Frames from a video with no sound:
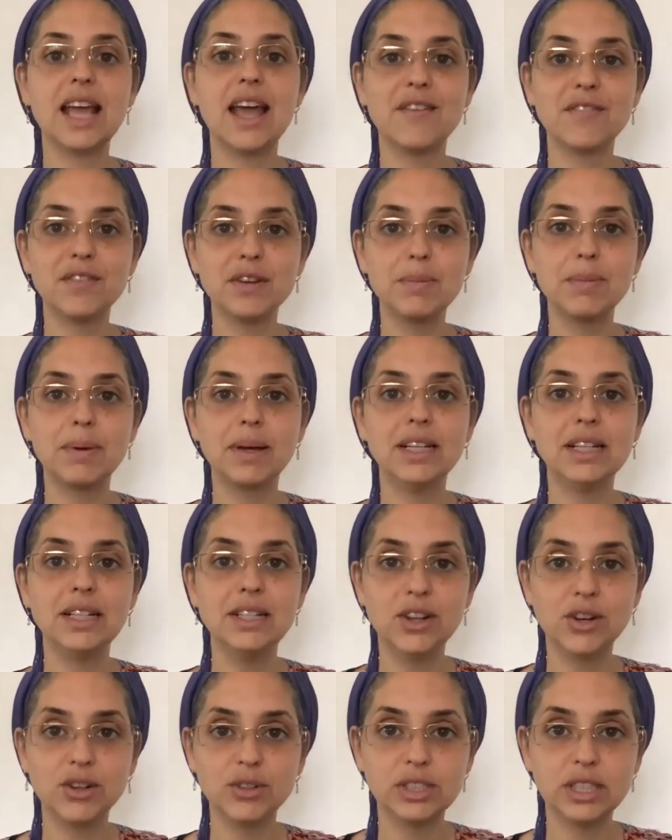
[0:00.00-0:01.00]
everybody
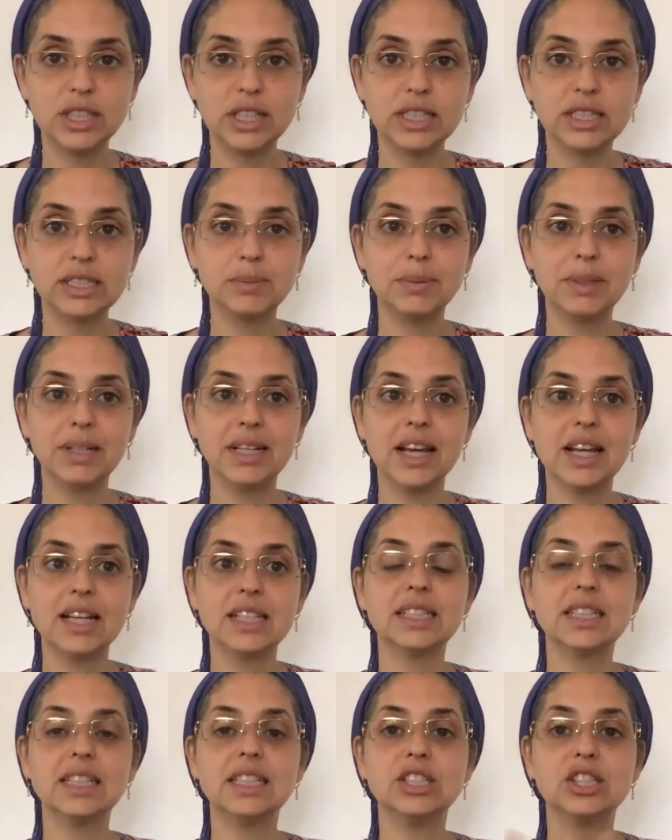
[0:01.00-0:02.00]
knows this
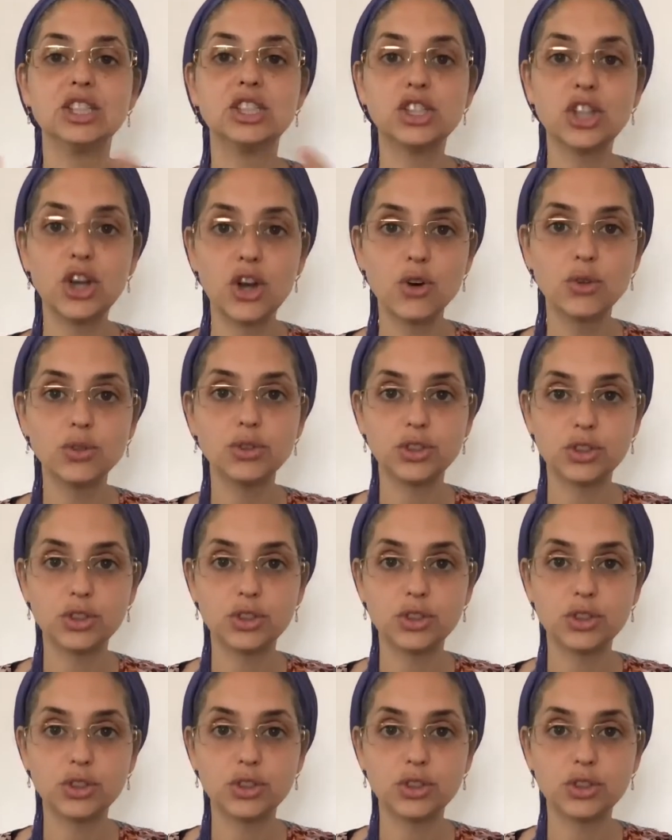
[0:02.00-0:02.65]
because it is so